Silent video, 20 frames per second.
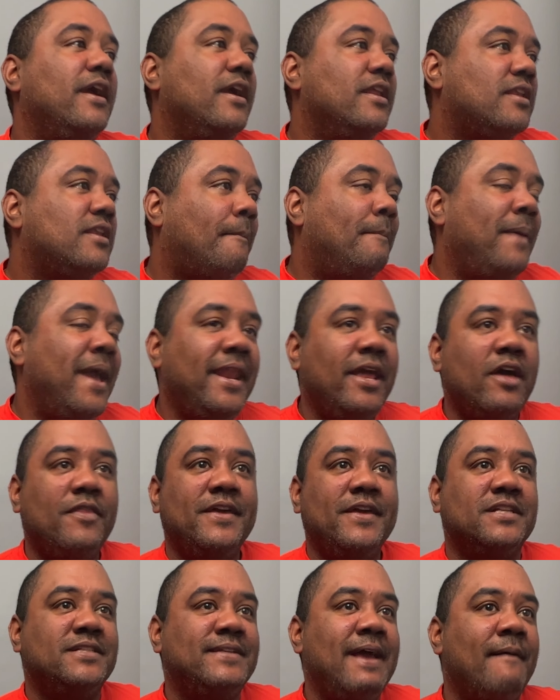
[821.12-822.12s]
depending on
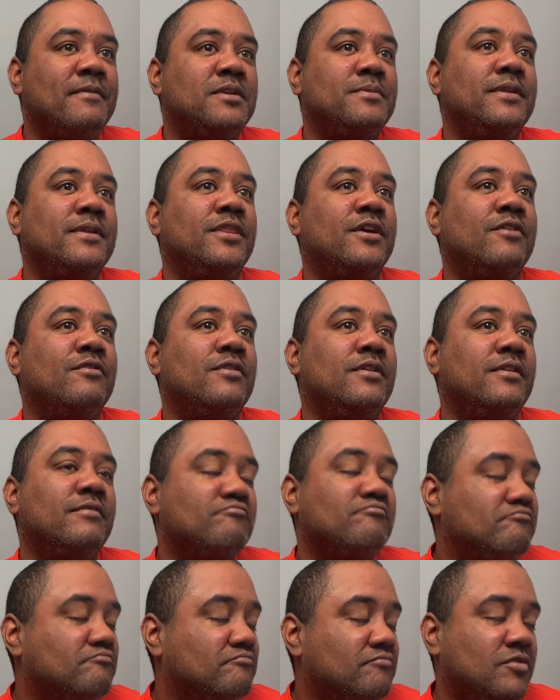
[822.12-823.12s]
the establishment, you
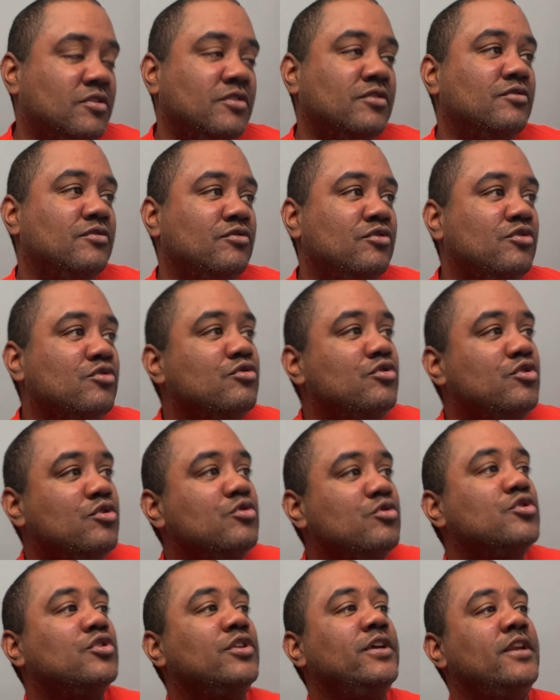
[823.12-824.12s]

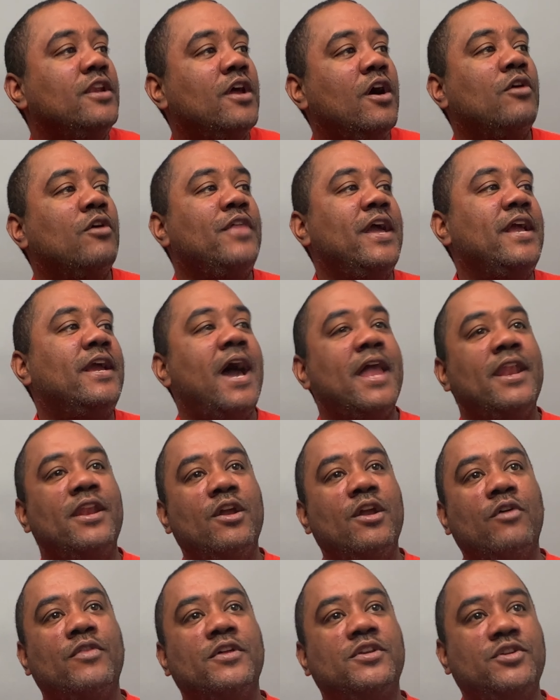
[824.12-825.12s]
usually know, they kind of
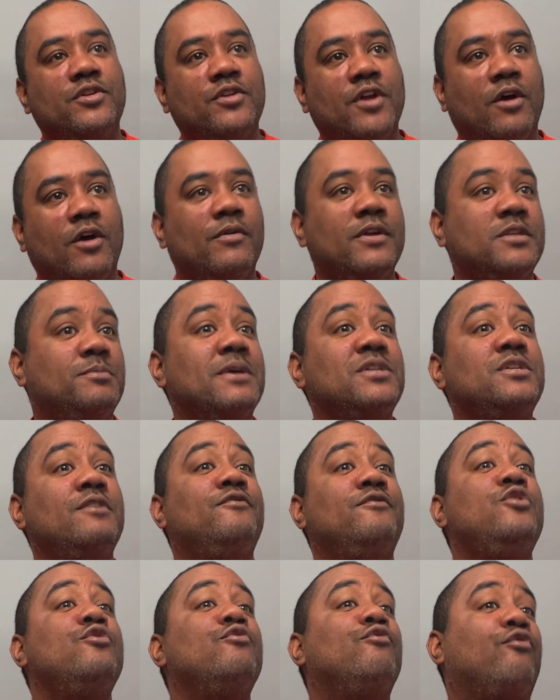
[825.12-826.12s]
know that you know, especially
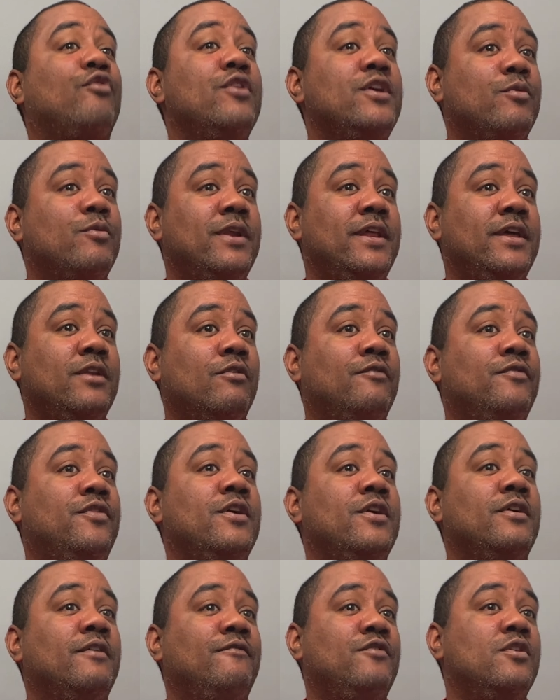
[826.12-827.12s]
if you frequent it or
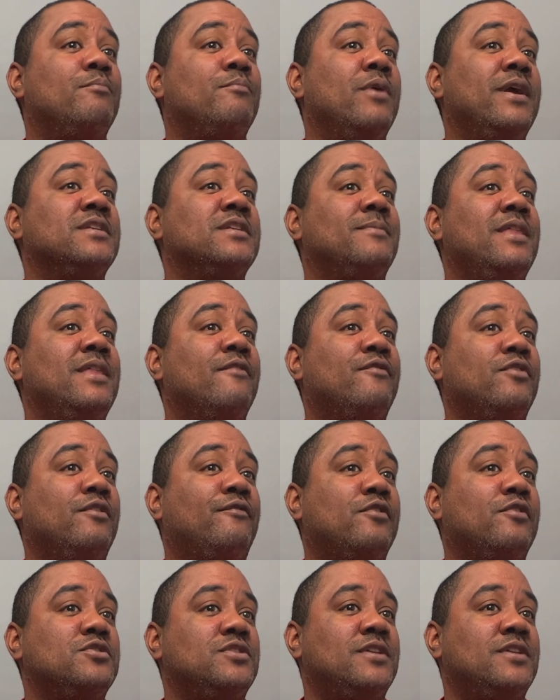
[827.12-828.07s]
if you're bringing somebody there for the first